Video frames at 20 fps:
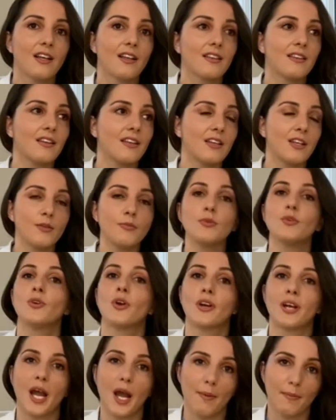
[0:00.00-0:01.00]
the
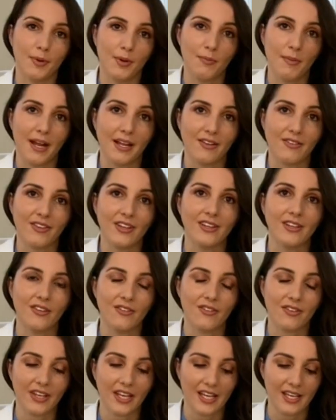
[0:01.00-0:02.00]
immunocompromised in this
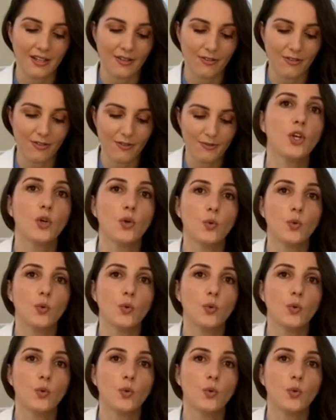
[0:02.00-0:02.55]
case.